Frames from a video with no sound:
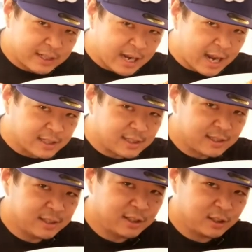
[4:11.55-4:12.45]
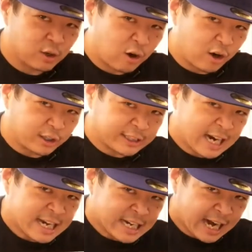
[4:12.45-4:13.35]
Yes. So all the
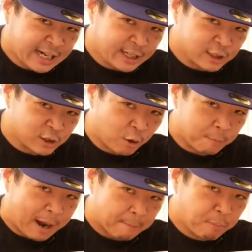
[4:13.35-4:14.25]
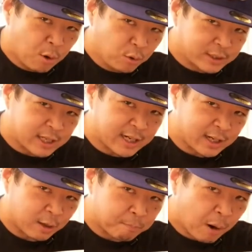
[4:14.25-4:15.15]
Canadians know about
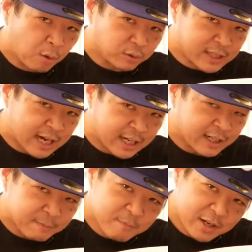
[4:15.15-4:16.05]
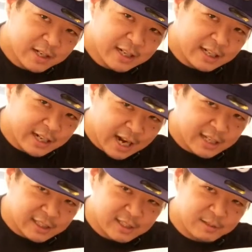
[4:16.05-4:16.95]
poutine.
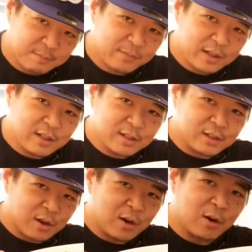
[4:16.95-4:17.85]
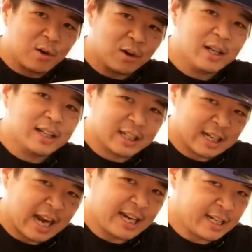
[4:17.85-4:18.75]
Yes. So
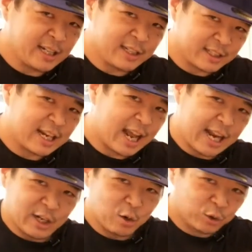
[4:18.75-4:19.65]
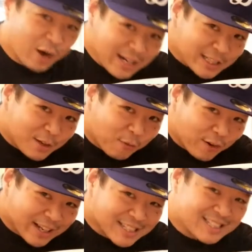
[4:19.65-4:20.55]
Canadians, yeah, they go crazy
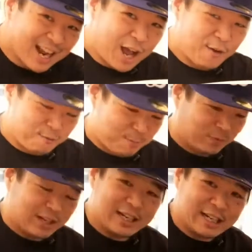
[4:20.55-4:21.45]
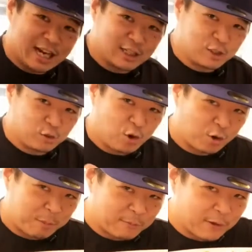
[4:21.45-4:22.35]
for this stuff. Yes, to
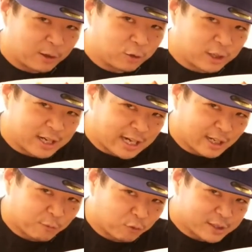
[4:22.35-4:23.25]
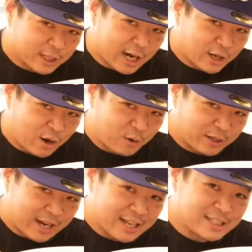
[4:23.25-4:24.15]
all my fellow Canadians that I know,
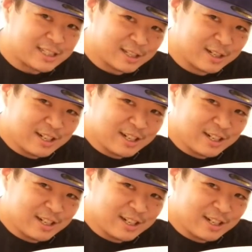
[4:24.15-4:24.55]
yes.